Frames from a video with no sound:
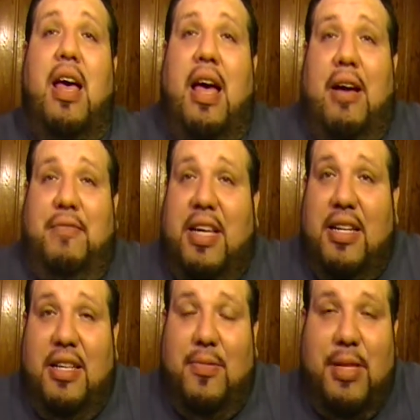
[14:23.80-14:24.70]
I've
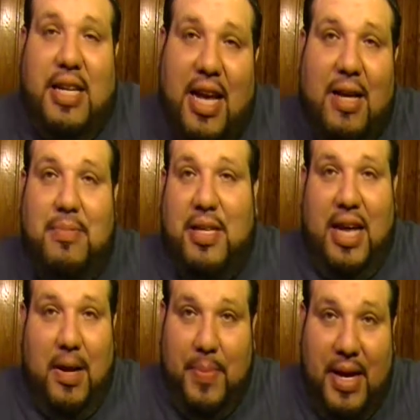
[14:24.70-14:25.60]
taken it 3 times. I
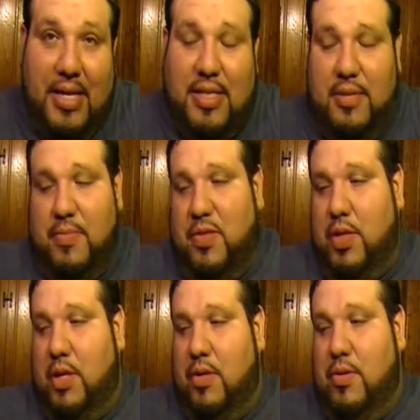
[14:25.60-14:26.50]
can't pass it.
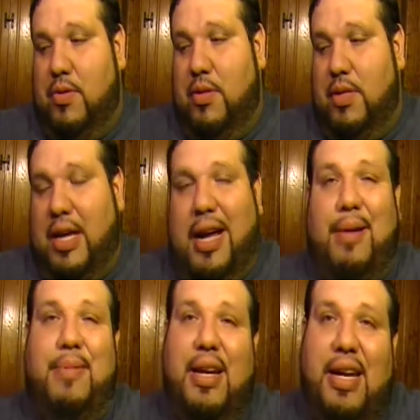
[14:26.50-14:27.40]
So
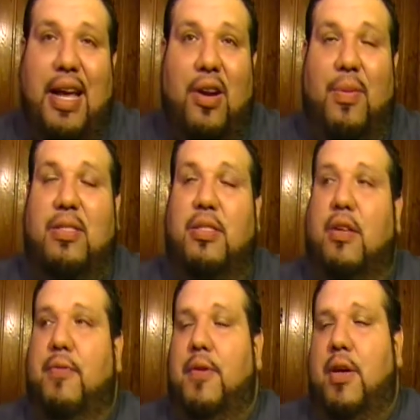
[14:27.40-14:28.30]
I'm getting down on
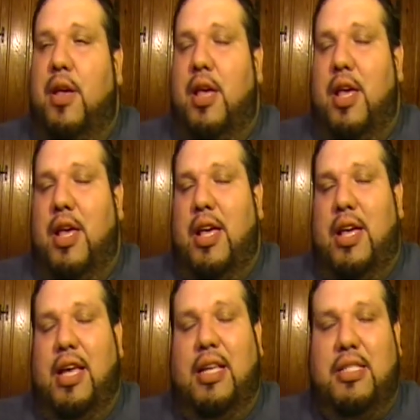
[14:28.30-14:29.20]
myself.
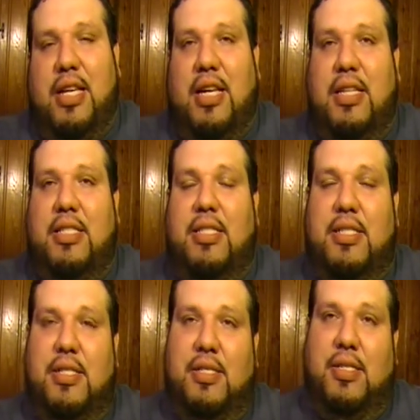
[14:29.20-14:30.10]
He says,
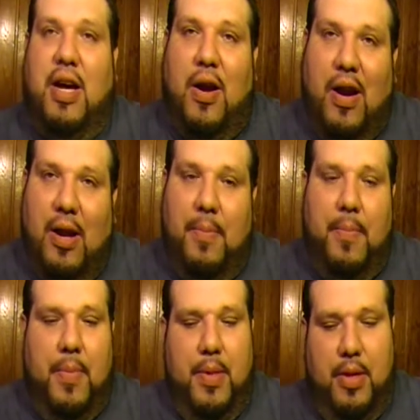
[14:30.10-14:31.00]
all right,
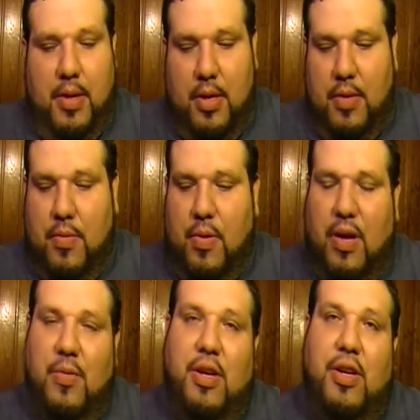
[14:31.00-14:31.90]
what do
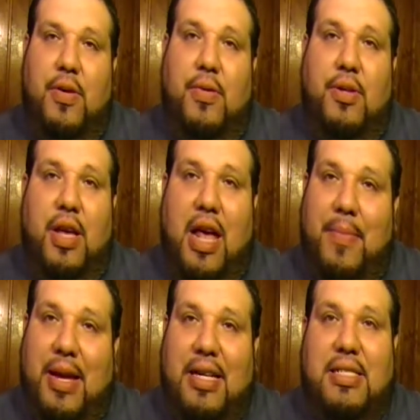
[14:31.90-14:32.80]
you want to do? You got to
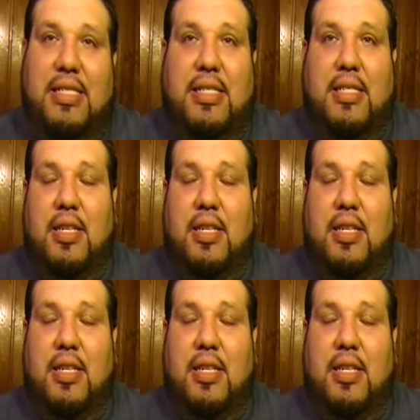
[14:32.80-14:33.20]
make a decision.